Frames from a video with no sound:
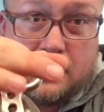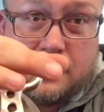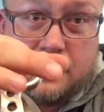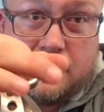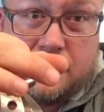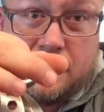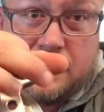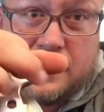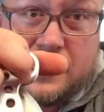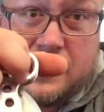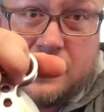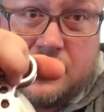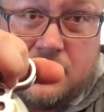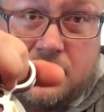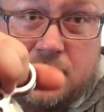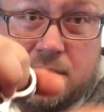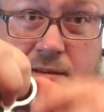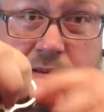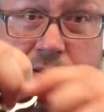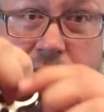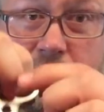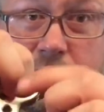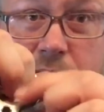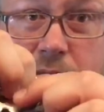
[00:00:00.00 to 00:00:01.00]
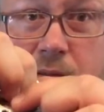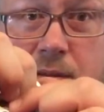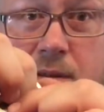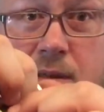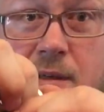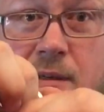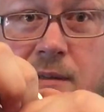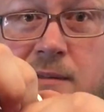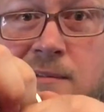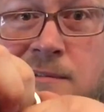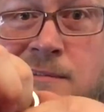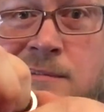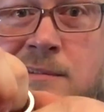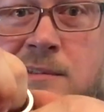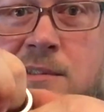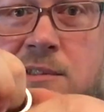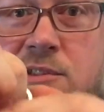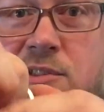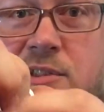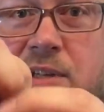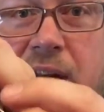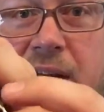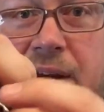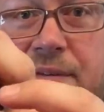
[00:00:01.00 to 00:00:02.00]
these
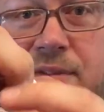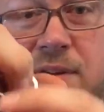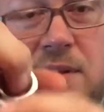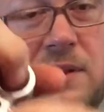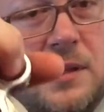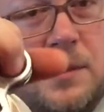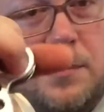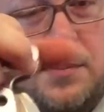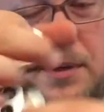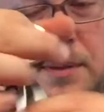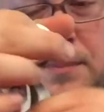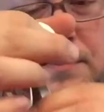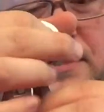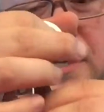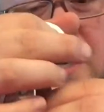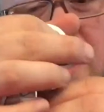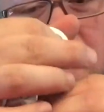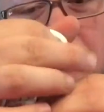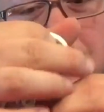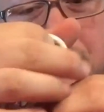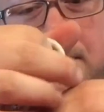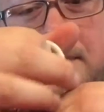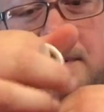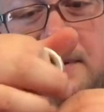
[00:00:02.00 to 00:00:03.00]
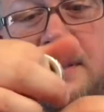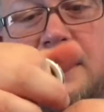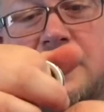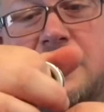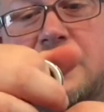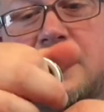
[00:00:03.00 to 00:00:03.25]
should have the clip up top